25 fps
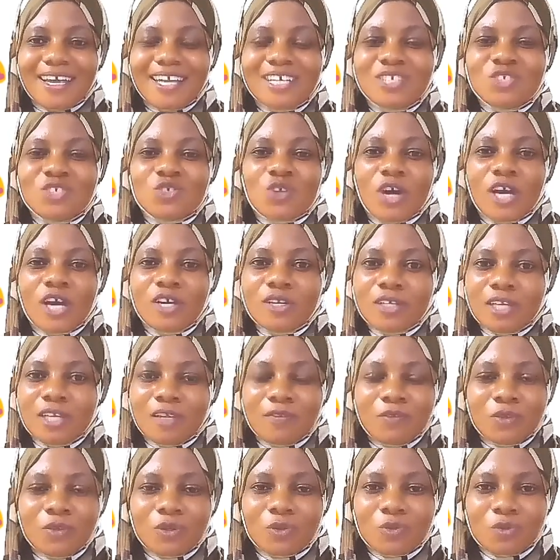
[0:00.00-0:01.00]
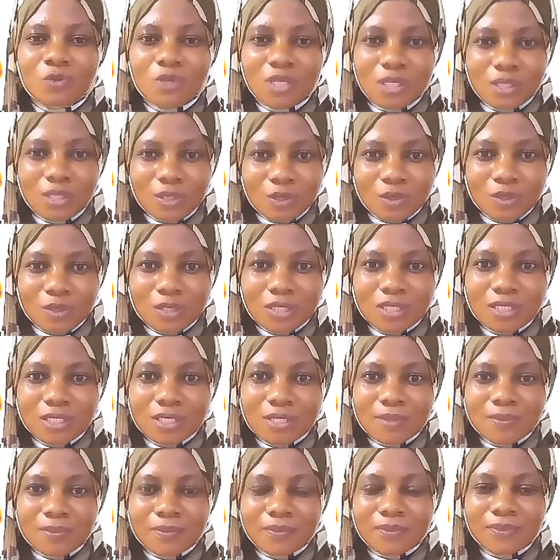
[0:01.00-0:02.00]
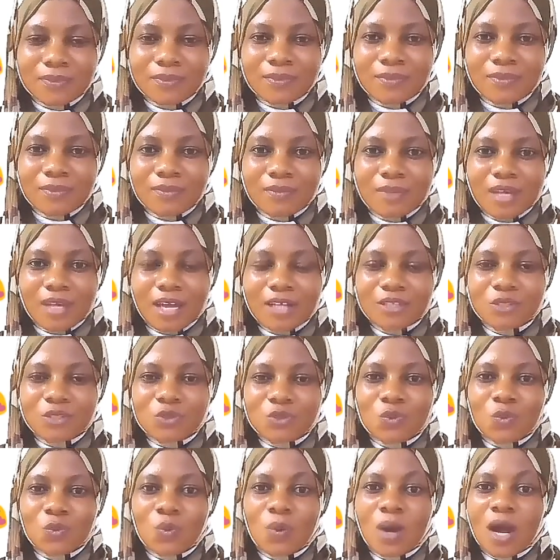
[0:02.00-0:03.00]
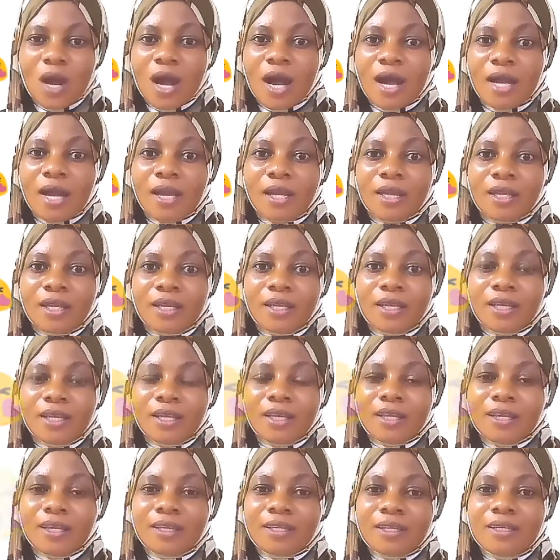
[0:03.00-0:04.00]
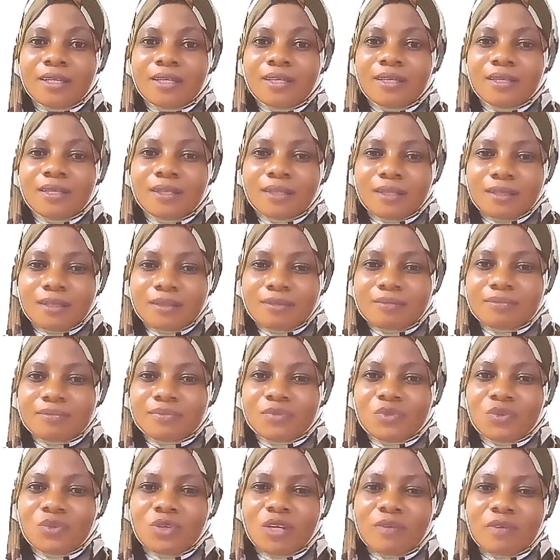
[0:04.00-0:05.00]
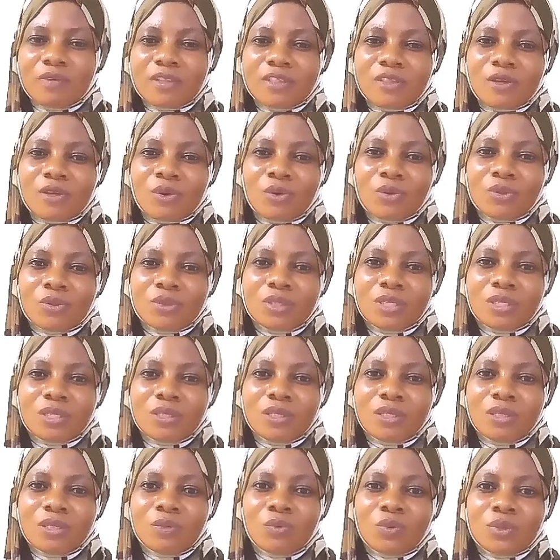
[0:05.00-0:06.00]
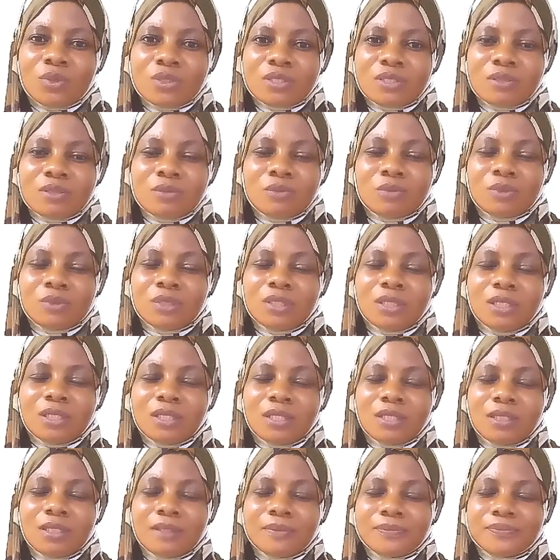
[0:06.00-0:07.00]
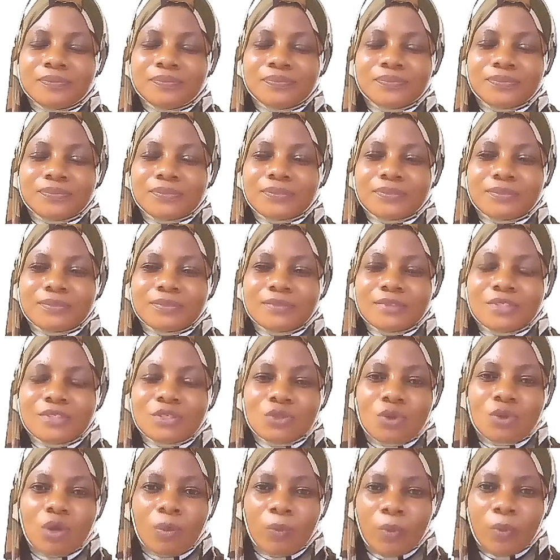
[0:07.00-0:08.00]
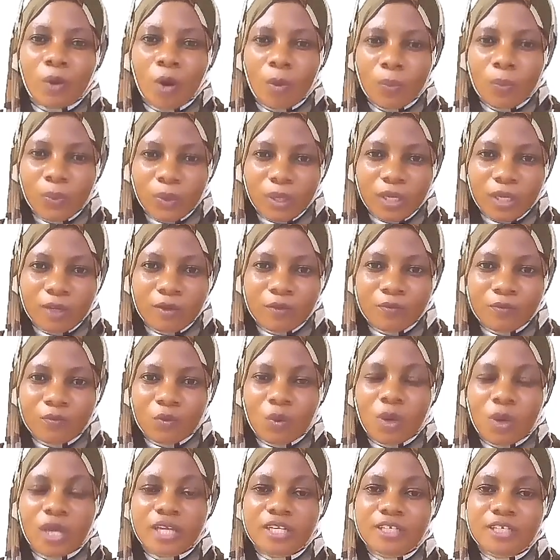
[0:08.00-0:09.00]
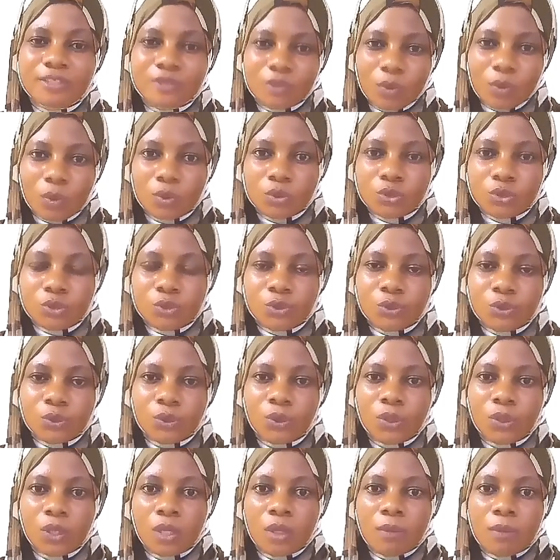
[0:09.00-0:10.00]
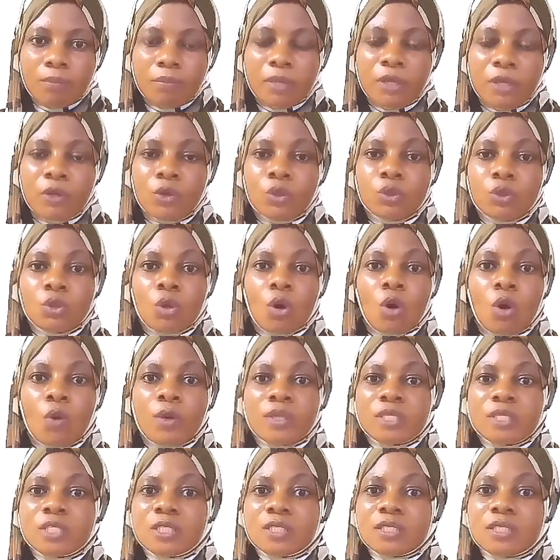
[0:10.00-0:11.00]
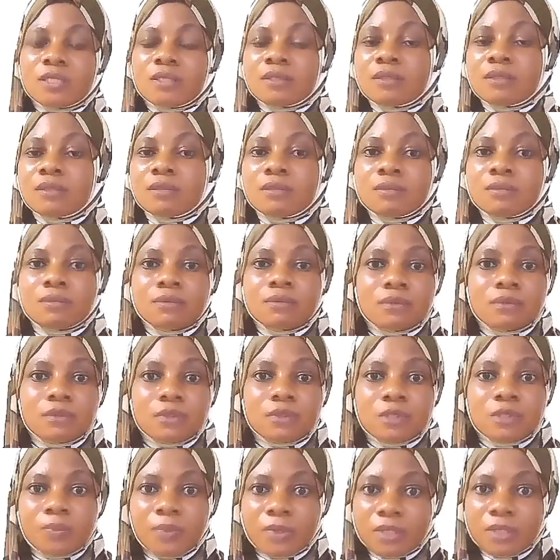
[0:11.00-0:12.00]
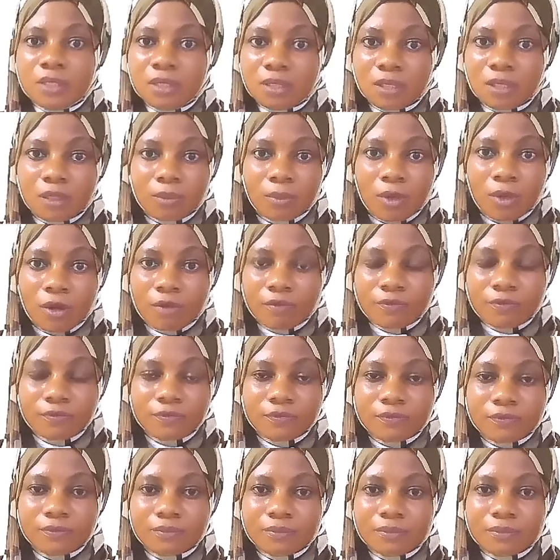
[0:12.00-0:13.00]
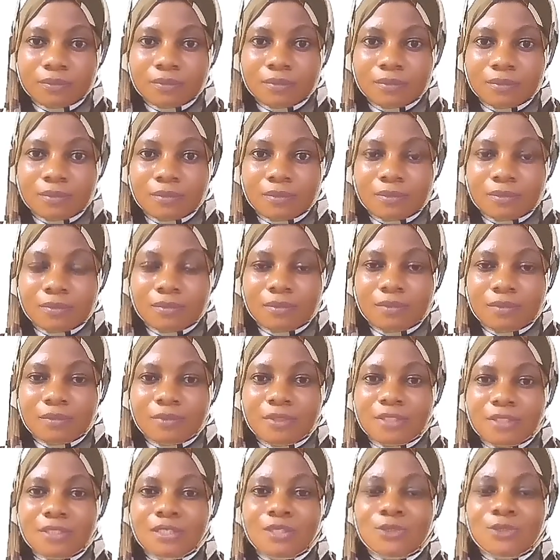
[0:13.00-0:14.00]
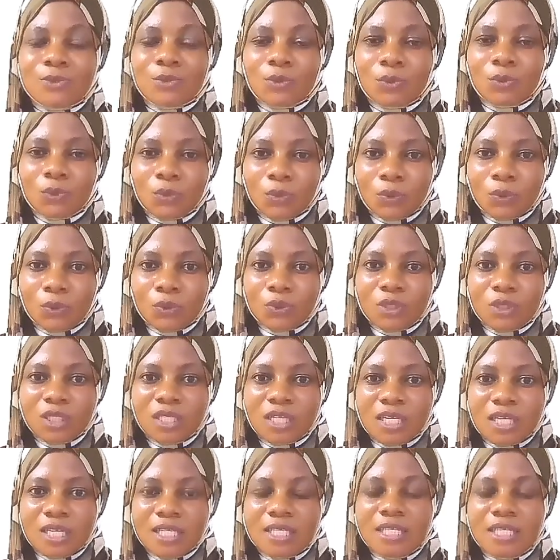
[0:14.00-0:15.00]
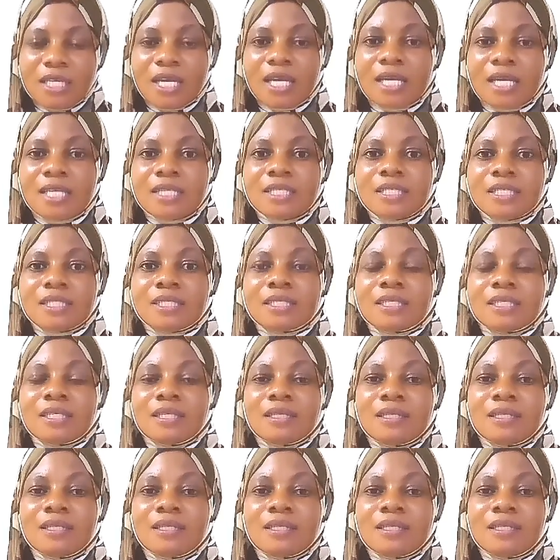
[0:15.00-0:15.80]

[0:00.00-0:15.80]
and try to give your reasons as to why you thought it wasn't really so appropriate for what he told you, but not always spitting him off. This is not good. Yes,